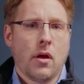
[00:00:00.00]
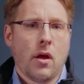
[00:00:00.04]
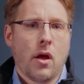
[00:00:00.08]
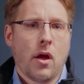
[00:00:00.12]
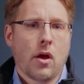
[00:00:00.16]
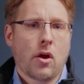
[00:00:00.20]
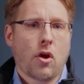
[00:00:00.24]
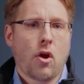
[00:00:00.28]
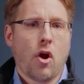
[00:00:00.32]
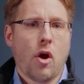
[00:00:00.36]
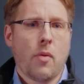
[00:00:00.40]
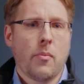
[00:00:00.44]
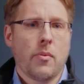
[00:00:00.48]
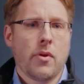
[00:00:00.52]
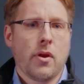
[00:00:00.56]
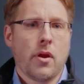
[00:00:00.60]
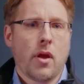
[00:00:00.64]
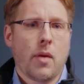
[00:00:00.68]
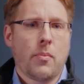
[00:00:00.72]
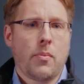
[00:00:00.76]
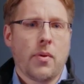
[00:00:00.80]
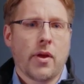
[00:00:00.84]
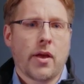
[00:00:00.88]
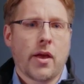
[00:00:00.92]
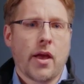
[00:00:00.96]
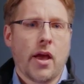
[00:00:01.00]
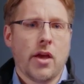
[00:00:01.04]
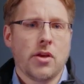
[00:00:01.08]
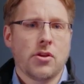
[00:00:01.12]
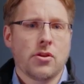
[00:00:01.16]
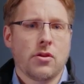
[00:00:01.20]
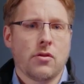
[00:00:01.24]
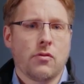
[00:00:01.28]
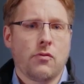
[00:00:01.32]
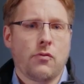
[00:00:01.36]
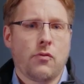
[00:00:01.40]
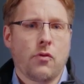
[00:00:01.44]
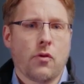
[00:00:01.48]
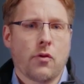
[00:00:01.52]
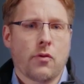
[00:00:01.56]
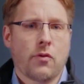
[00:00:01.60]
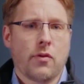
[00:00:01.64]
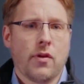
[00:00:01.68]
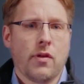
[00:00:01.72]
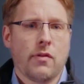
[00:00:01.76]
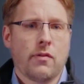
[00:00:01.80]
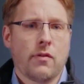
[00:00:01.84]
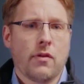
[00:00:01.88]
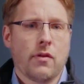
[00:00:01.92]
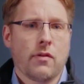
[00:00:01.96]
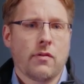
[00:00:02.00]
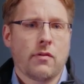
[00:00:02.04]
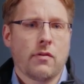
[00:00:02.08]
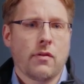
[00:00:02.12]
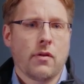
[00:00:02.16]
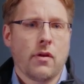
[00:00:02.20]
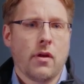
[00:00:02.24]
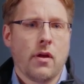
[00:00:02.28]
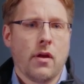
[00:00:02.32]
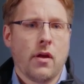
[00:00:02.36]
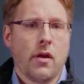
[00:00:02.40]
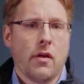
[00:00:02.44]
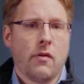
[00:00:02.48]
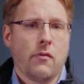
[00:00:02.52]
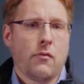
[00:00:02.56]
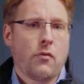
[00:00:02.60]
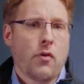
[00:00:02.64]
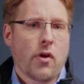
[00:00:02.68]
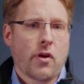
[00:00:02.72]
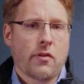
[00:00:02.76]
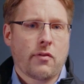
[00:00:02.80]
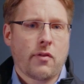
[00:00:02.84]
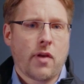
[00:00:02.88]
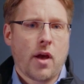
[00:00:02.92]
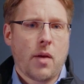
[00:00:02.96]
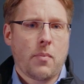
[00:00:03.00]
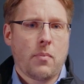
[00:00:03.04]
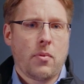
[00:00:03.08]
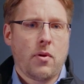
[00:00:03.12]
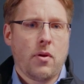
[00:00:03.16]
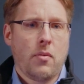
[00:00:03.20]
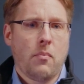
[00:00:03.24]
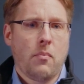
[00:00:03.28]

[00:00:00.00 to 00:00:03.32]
A common application for this is, for example,